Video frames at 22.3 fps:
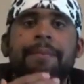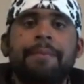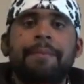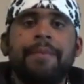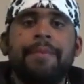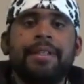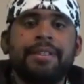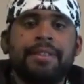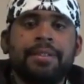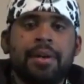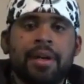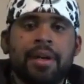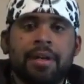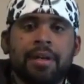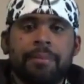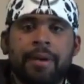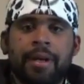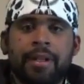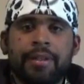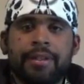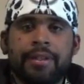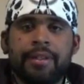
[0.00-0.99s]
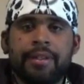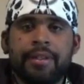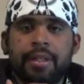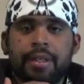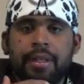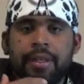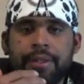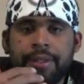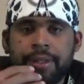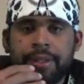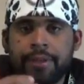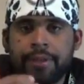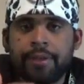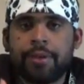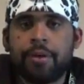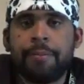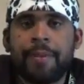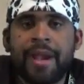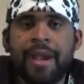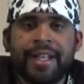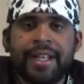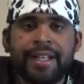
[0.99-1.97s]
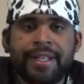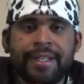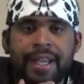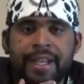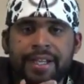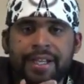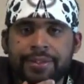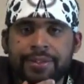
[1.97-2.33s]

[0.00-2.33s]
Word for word: it's talking about their nomadic